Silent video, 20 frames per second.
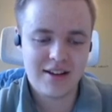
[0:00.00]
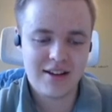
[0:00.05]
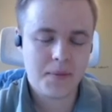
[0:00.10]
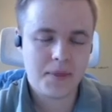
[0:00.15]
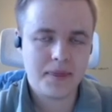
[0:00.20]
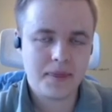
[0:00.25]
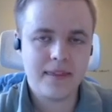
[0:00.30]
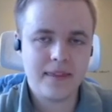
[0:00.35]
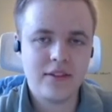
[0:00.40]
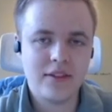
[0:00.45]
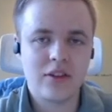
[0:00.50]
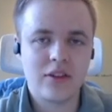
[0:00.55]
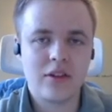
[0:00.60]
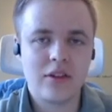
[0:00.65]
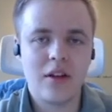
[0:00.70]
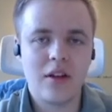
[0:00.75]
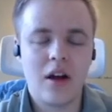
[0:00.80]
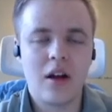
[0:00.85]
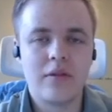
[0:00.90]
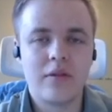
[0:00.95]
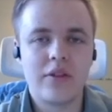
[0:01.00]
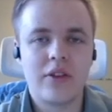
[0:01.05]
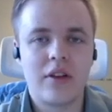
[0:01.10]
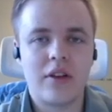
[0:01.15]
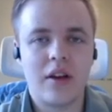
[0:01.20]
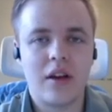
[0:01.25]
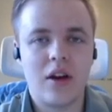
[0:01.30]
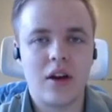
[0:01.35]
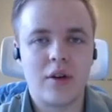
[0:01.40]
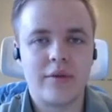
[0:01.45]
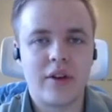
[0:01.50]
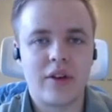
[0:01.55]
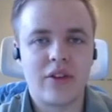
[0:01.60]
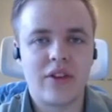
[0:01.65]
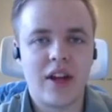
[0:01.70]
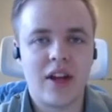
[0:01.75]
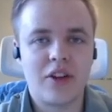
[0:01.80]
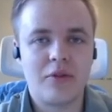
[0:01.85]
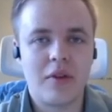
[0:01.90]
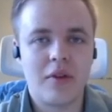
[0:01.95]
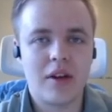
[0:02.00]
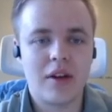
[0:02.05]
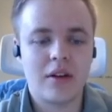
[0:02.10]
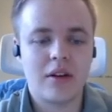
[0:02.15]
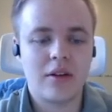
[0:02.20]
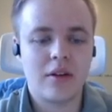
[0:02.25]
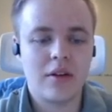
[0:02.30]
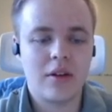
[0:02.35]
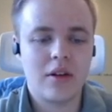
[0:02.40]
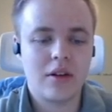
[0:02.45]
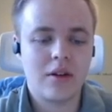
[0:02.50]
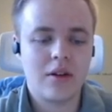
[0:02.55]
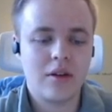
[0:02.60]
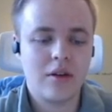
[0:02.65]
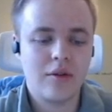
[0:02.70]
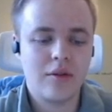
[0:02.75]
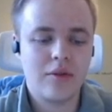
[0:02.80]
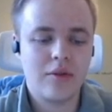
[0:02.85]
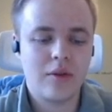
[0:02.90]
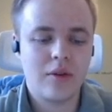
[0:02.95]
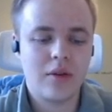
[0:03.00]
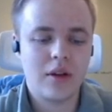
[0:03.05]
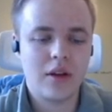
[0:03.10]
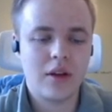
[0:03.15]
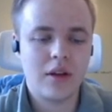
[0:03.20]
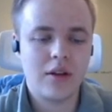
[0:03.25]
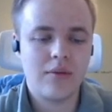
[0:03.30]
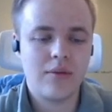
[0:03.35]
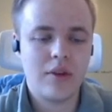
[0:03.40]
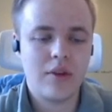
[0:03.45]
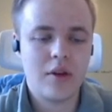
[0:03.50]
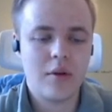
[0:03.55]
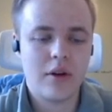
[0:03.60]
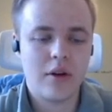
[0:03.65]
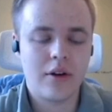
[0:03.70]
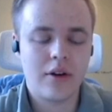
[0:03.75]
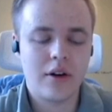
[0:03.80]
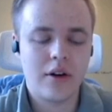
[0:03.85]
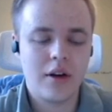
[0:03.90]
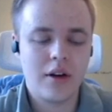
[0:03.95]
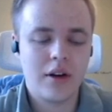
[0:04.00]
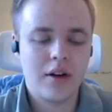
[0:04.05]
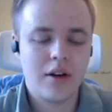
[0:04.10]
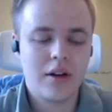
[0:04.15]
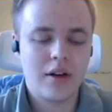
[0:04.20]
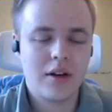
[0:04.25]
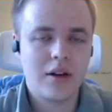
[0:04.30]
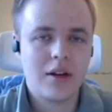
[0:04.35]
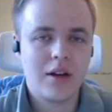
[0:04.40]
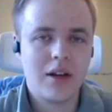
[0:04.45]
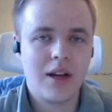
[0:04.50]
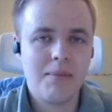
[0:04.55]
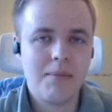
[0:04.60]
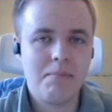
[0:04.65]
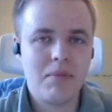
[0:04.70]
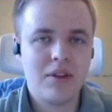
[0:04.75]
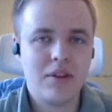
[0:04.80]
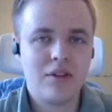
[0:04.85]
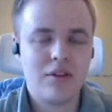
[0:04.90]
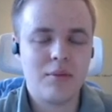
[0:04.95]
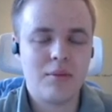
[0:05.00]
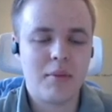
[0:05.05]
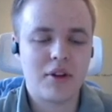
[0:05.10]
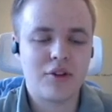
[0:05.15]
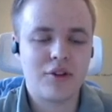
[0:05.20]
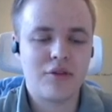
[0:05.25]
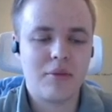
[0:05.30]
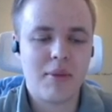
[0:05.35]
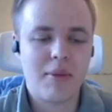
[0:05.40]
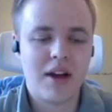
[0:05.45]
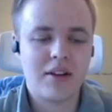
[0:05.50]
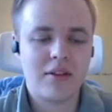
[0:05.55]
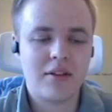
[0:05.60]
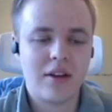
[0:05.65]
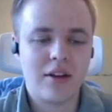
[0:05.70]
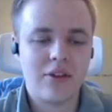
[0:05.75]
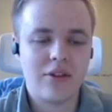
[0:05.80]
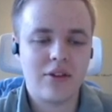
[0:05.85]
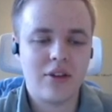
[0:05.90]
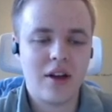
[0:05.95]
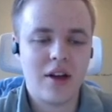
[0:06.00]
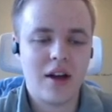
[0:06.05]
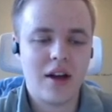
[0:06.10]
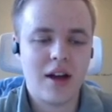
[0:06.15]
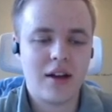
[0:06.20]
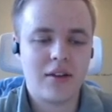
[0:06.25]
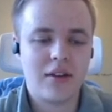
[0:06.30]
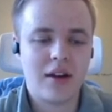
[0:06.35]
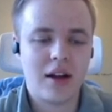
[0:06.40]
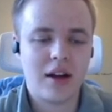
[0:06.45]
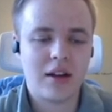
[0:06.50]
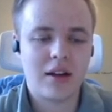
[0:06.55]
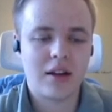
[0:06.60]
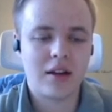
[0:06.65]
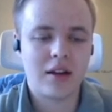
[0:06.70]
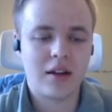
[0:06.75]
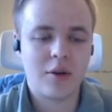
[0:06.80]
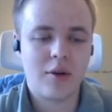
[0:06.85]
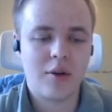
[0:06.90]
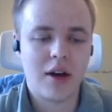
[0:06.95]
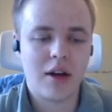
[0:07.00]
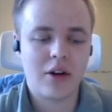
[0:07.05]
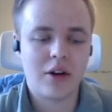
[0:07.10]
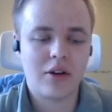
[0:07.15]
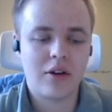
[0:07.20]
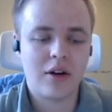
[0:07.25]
This is obviously over-exaggerated for the viewer. A bit too much for my taste. I'd like it quieter.